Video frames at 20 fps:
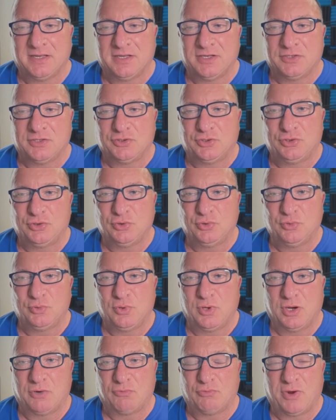to
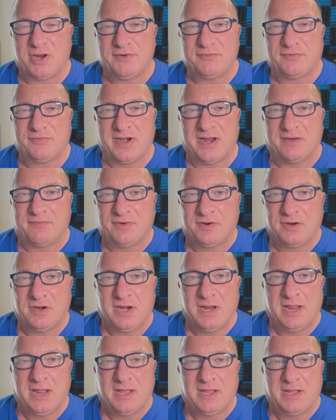run forever.
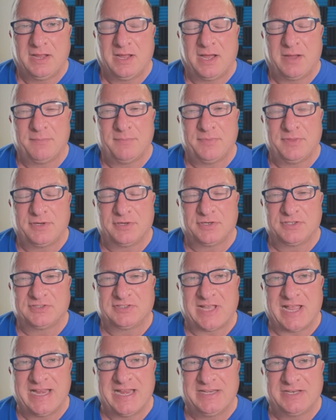Um, they're
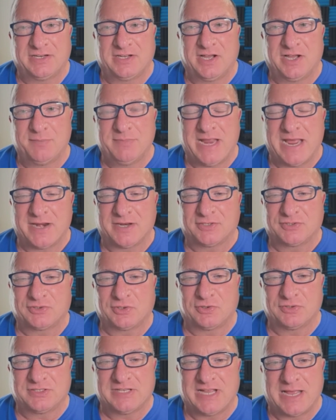designed to come down at
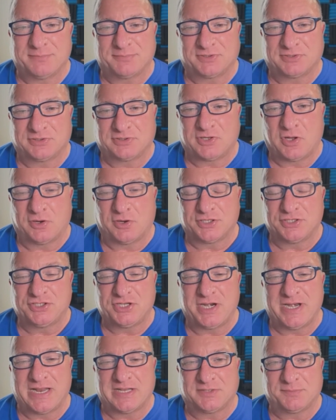certain times. It's called a
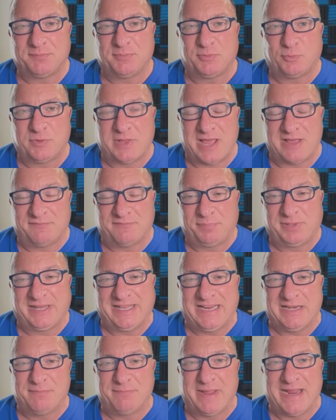shutdown. We have
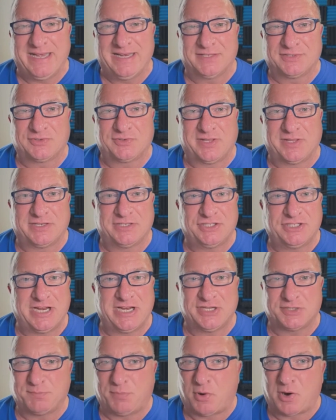planned maintenance so they can
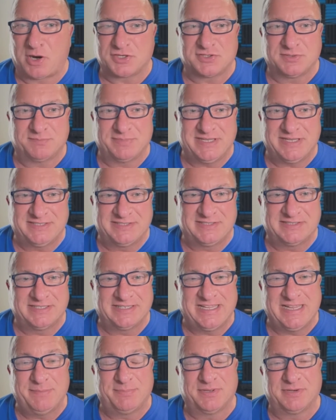change parts and pieces to
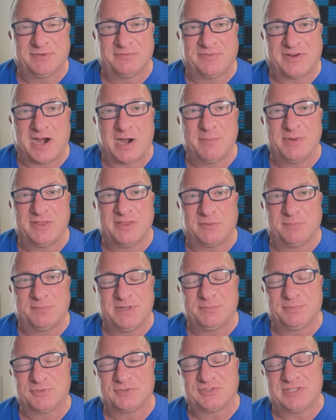keep the environment and their
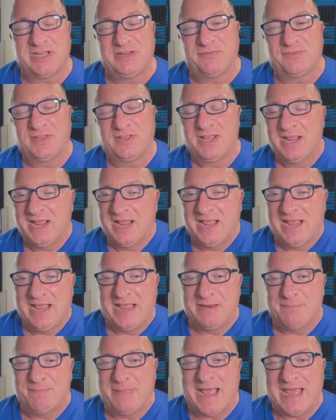people safe.
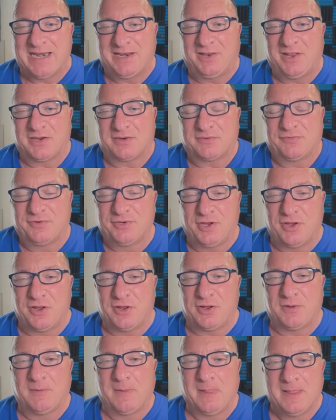And bad luck for
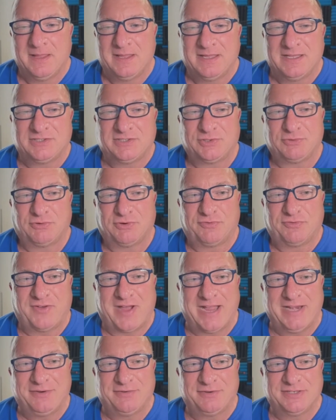y'all is the
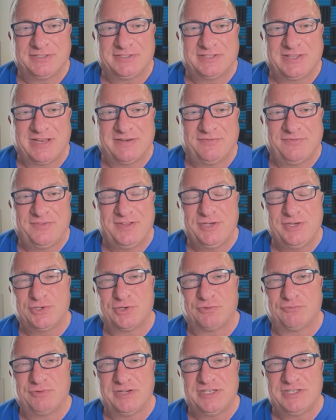refineries that feed
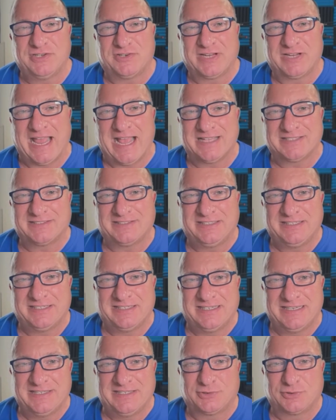your retail gasoline and
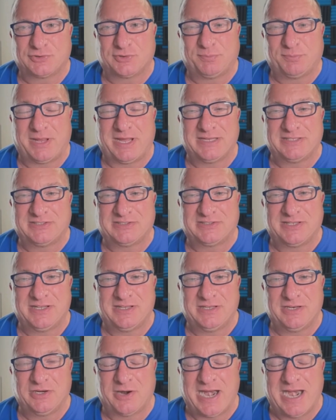diesel supplies
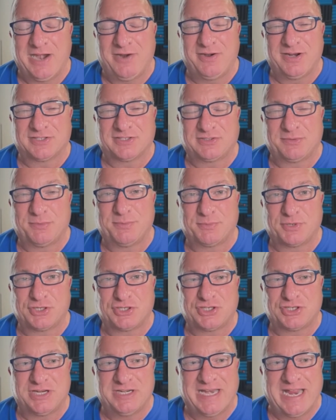in your area. Some of them are
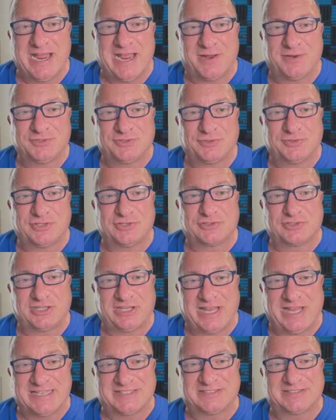shut down. So there's
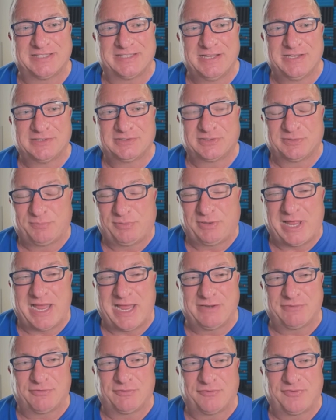less supply
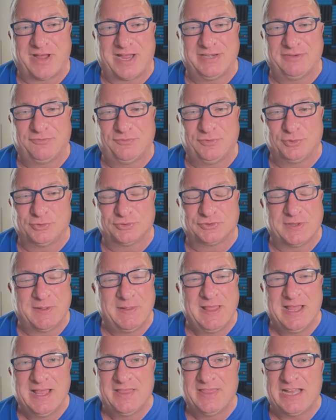of refined fuels.
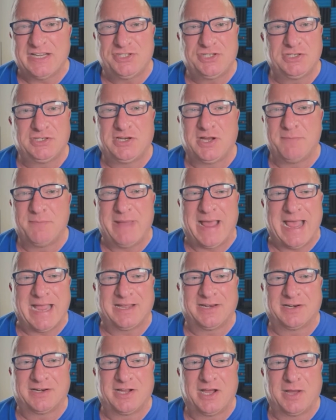That should come back
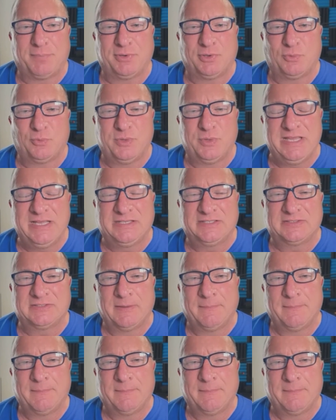in a couple of weeks.